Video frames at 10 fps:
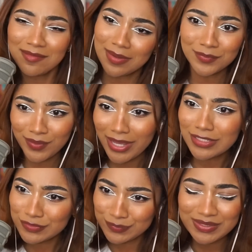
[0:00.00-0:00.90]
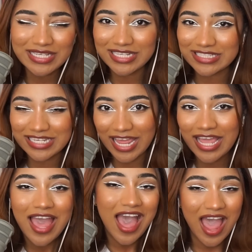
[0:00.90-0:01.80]
I'm quite intrigued. Like,
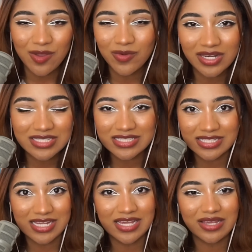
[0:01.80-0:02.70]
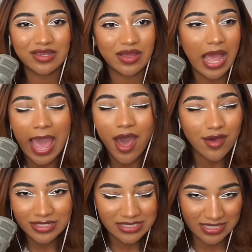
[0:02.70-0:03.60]
I want to see
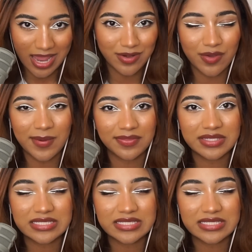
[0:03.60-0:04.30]
how does Stan know about this